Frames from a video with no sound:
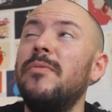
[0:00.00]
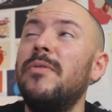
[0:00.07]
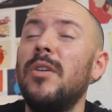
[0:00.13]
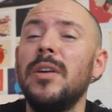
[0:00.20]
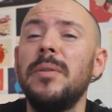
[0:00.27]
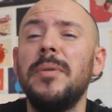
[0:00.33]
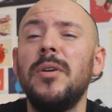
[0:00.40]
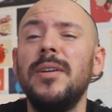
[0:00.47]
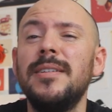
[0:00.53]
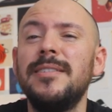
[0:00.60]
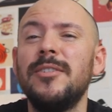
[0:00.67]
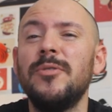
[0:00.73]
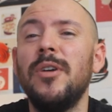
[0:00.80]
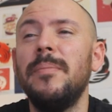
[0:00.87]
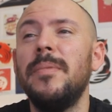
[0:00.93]
following me on
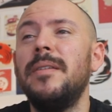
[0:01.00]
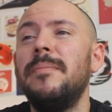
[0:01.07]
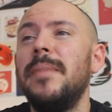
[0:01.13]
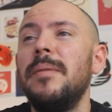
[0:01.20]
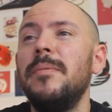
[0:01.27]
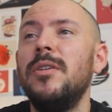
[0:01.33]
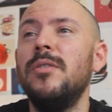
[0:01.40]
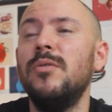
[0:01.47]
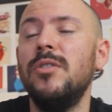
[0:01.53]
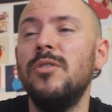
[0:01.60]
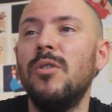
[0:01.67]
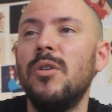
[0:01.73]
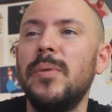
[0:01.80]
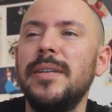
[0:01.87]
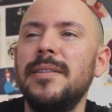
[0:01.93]
Instagram, then maybe you, you
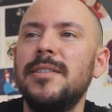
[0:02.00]
already